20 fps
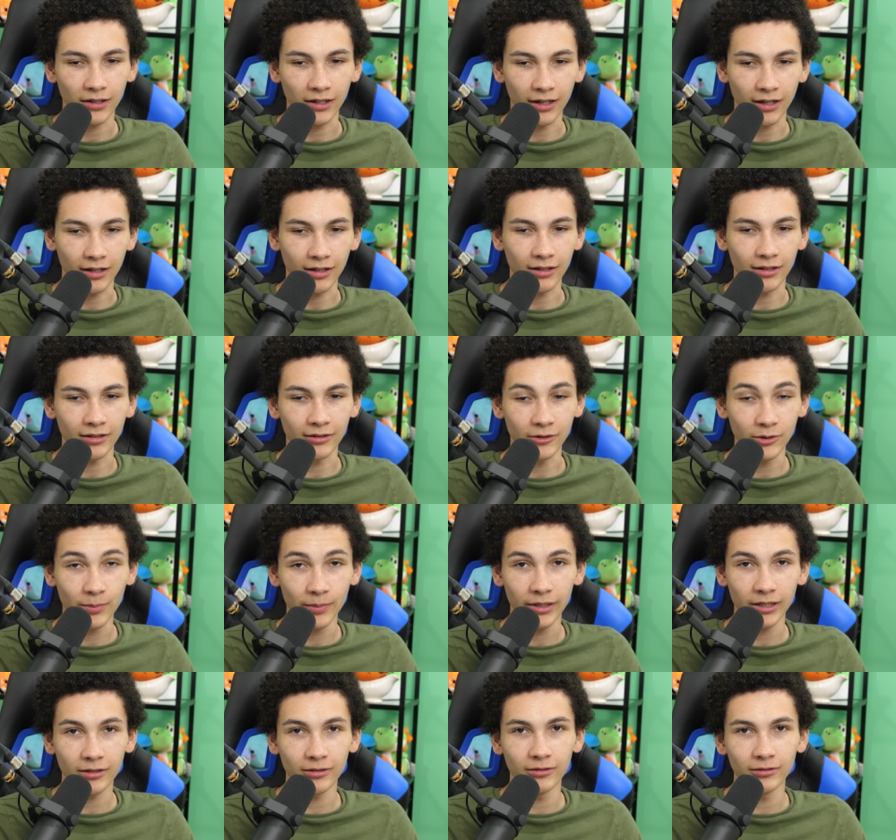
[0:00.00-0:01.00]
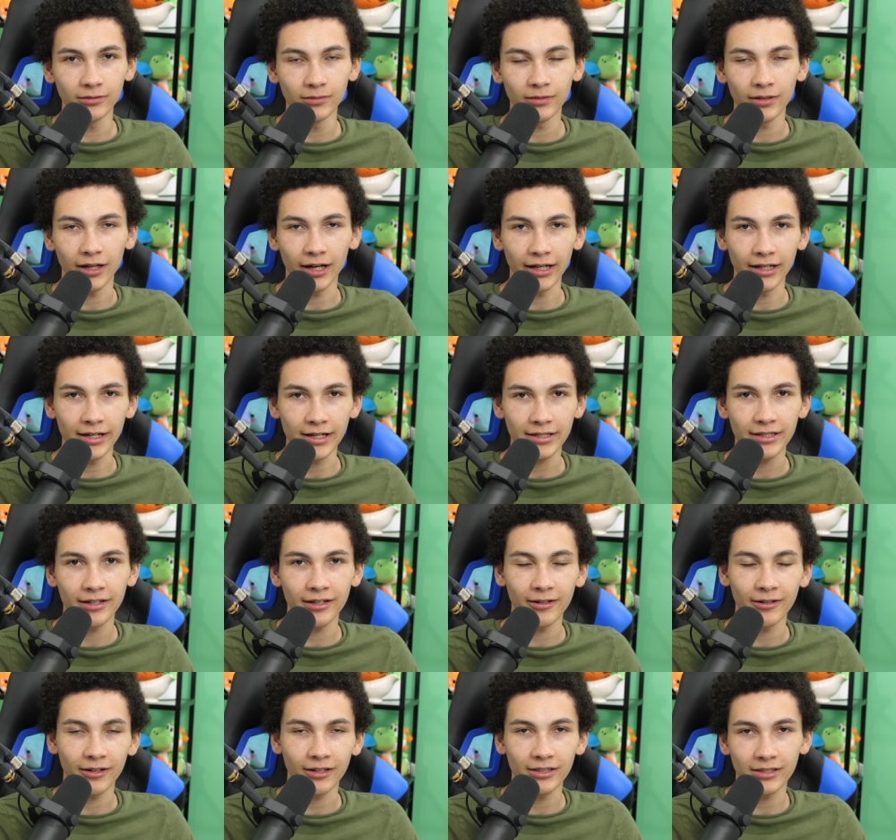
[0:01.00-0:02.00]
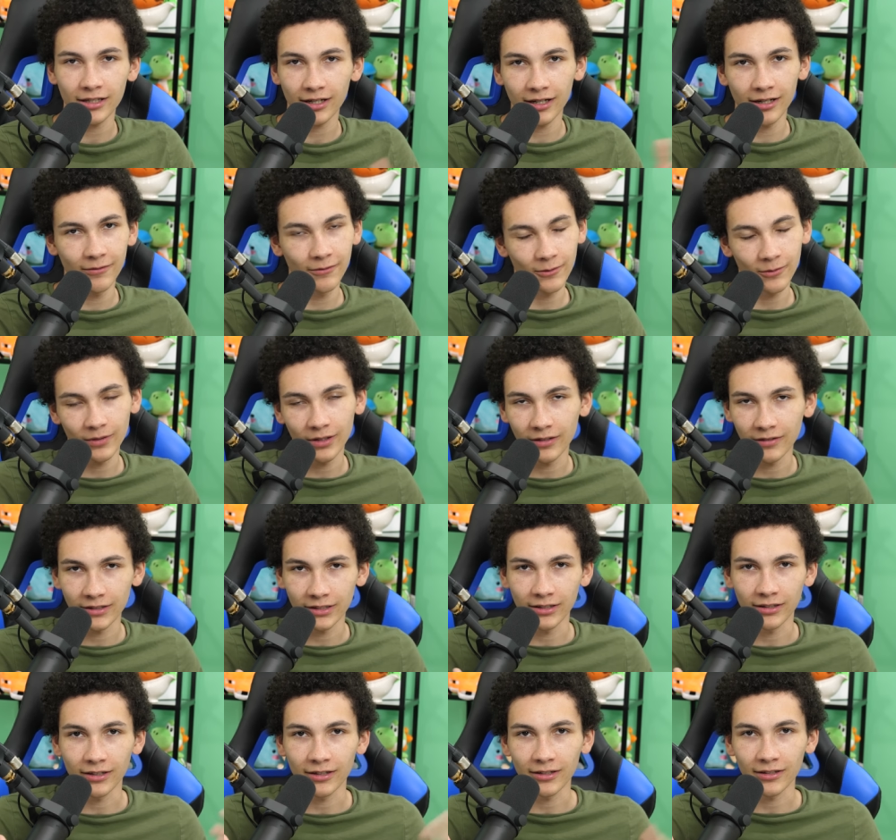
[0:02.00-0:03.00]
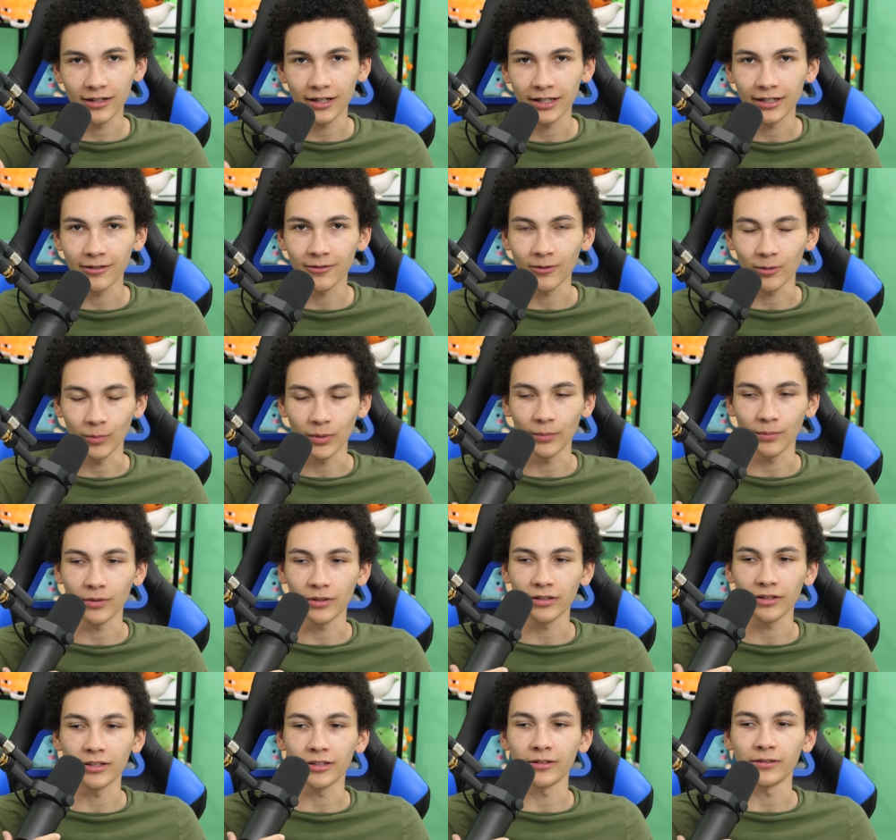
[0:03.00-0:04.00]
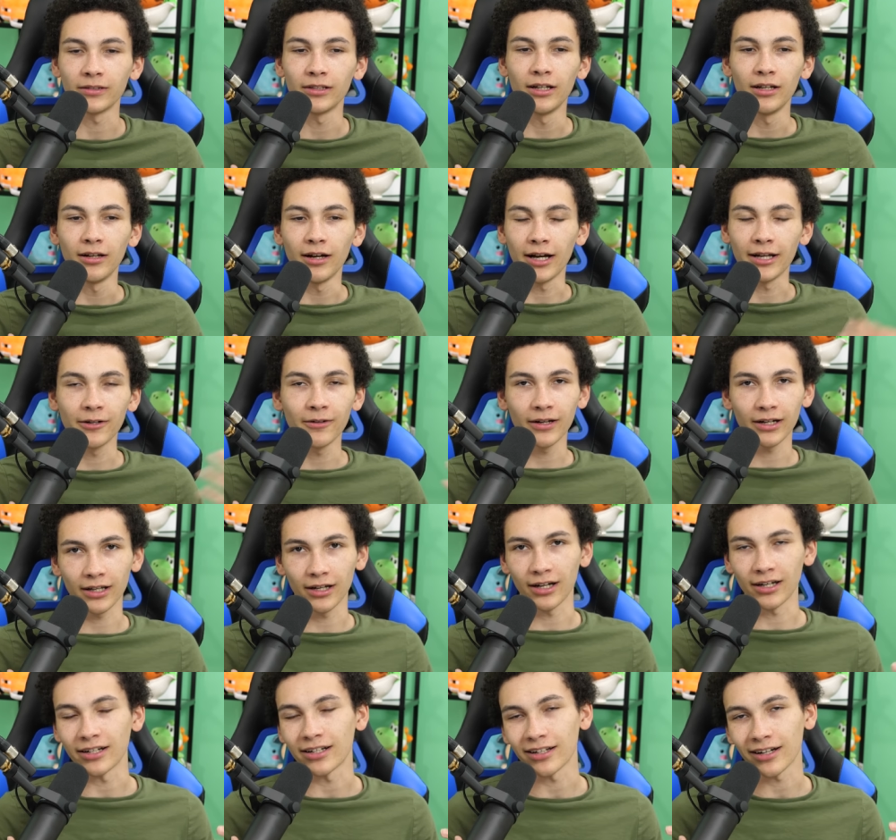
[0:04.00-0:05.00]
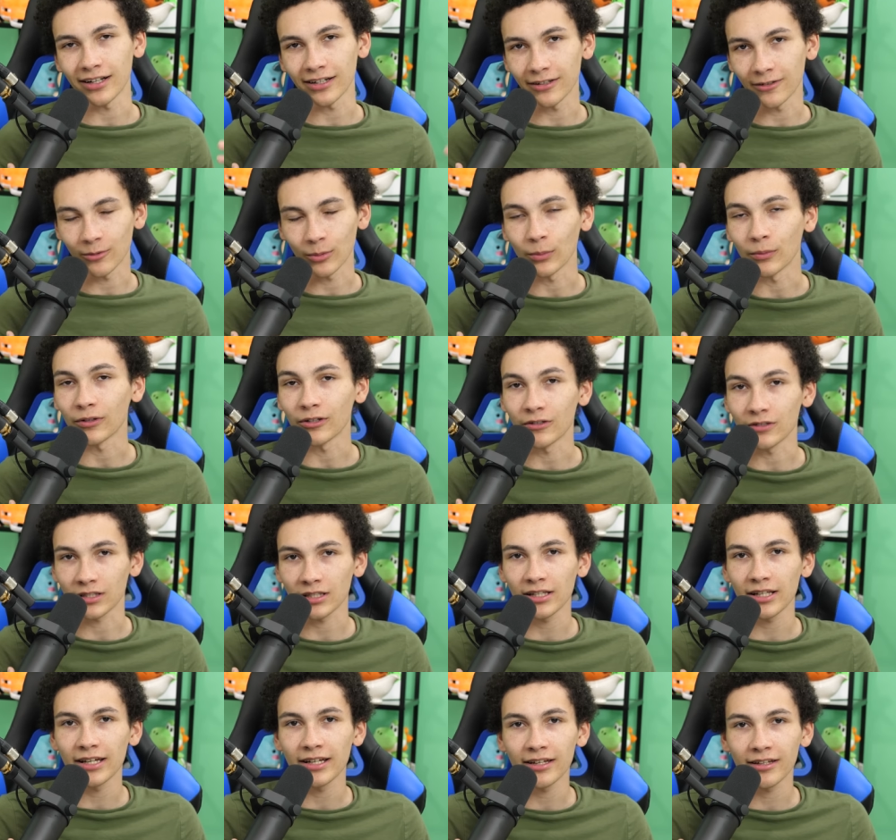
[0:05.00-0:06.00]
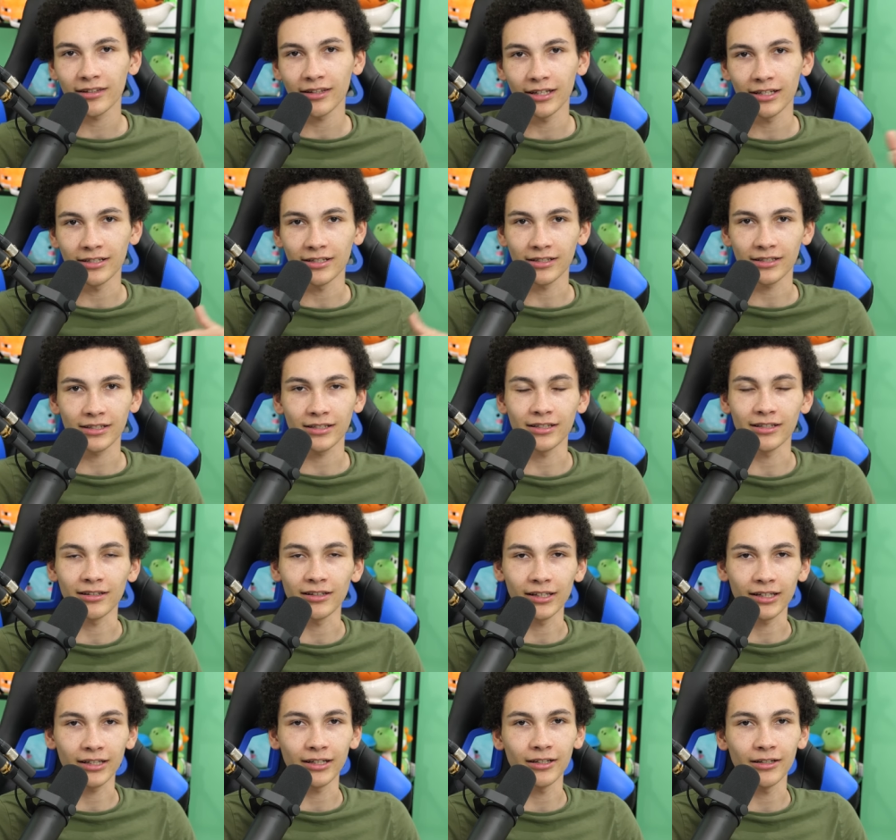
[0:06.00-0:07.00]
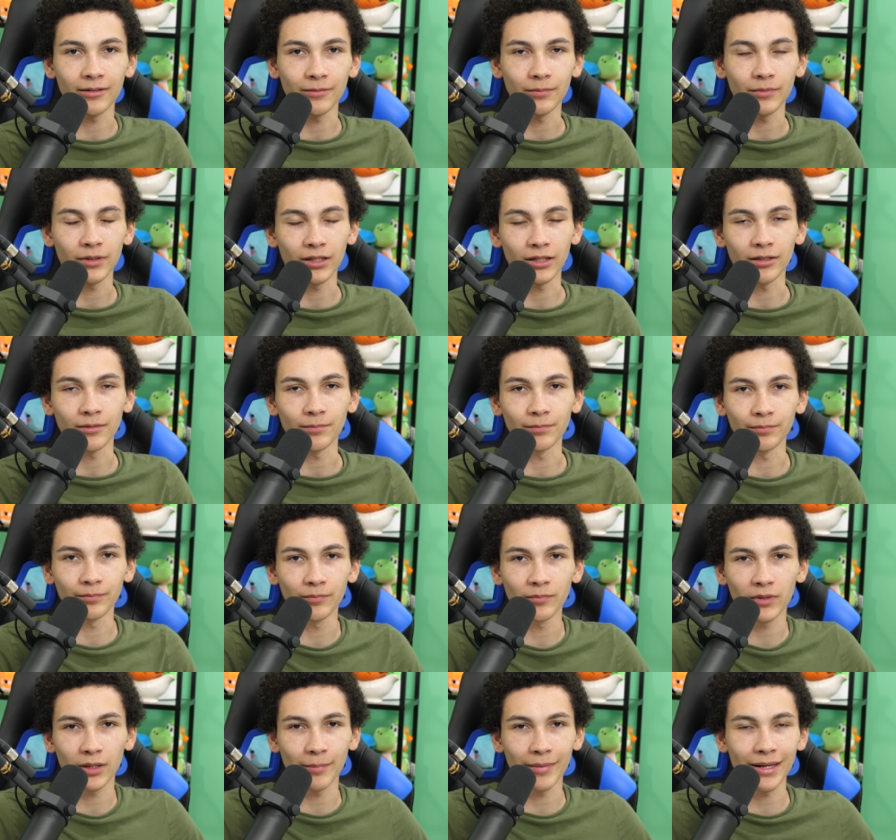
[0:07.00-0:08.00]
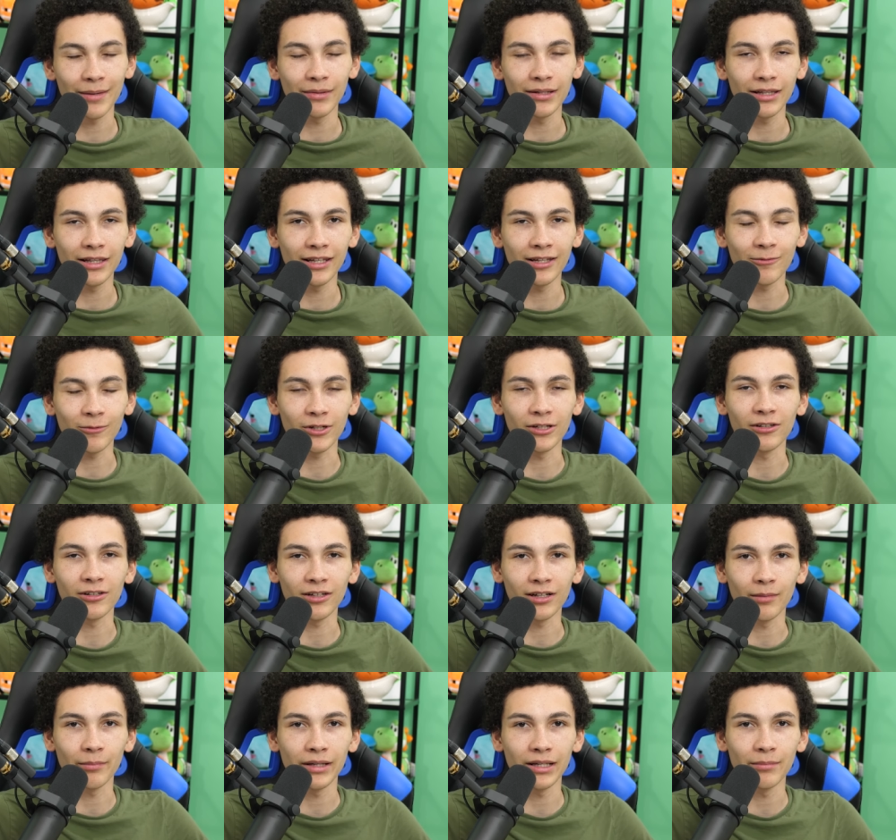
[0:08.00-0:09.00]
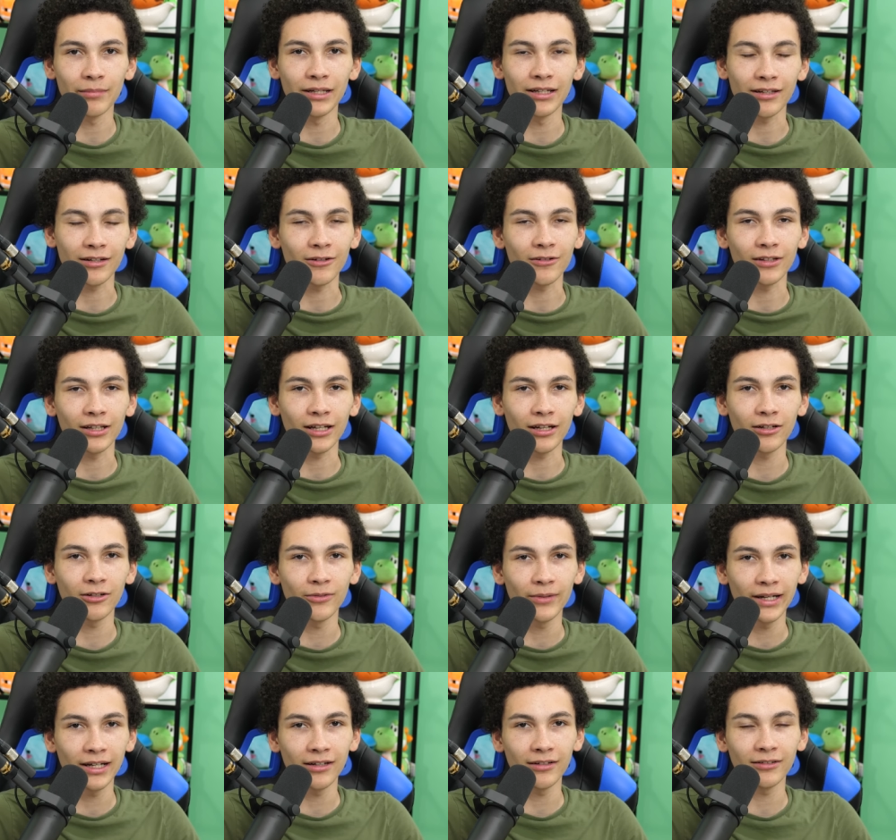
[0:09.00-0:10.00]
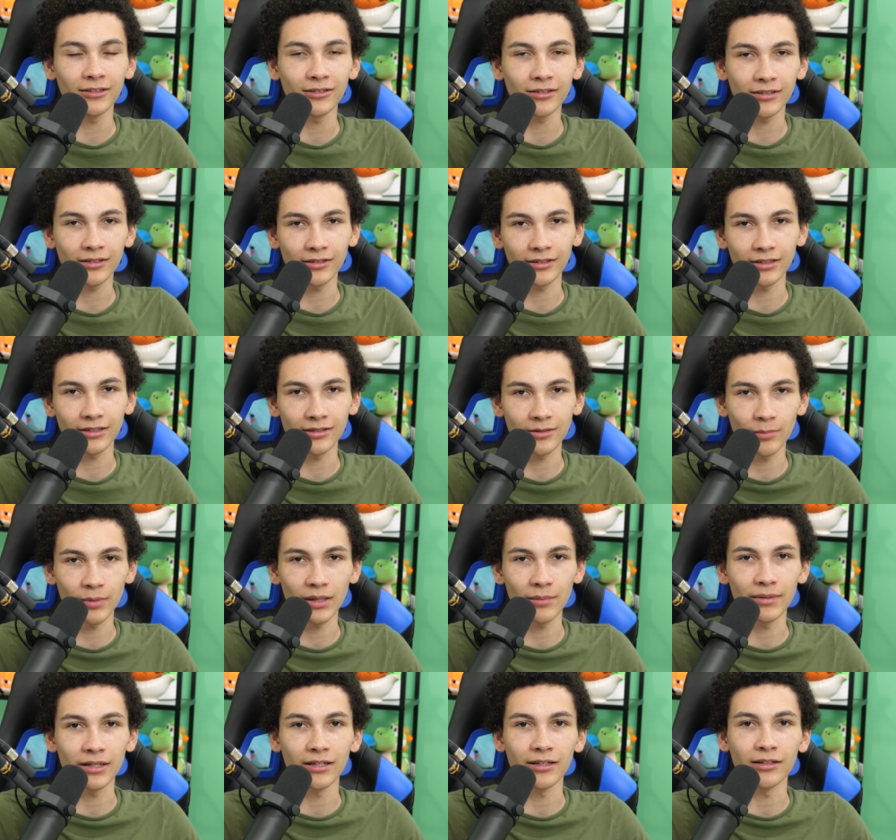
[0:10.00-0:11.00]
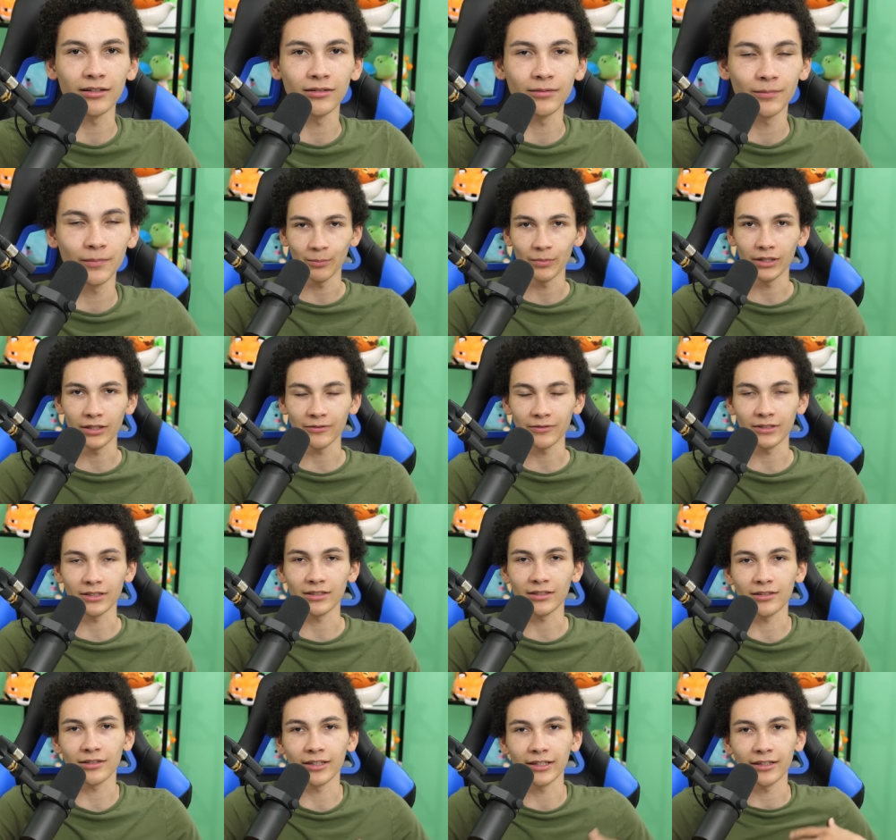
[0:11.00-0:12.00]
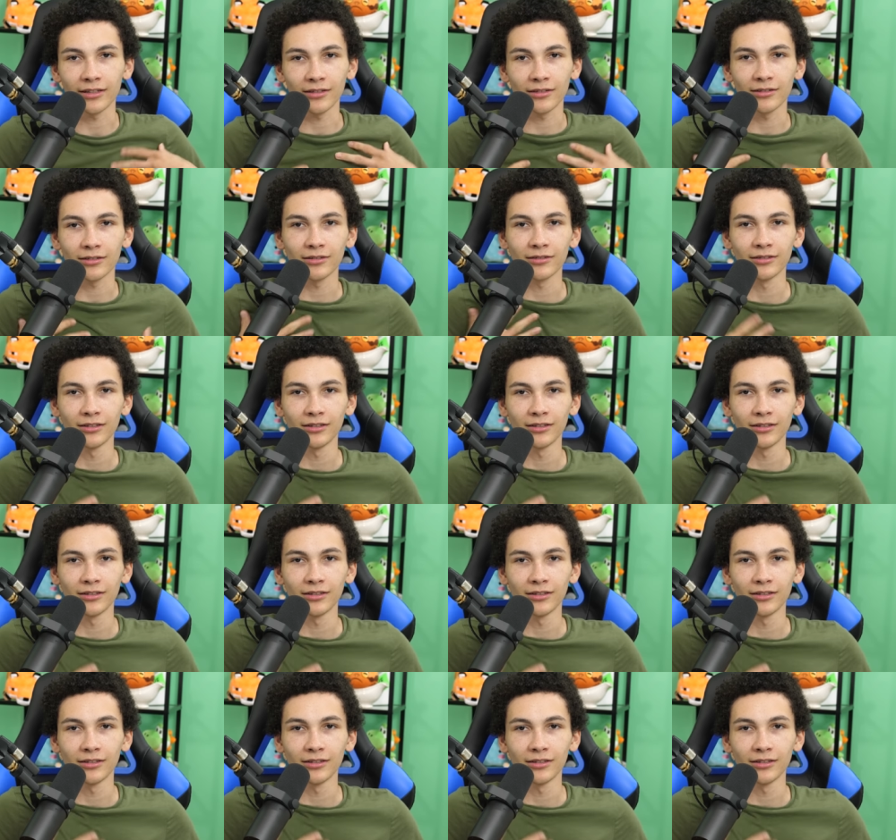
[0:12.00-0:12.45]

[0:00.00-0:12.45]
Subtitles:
It was pretty cool. I actually didn't, because I got one when I was younger. I didn't remember it, though. I knew I'd gotten it. I didn't remember what it was like. They just did, like, a the baby thing where you look at a baby and you're like, oh, wow, look, it's a baby. But it was, like,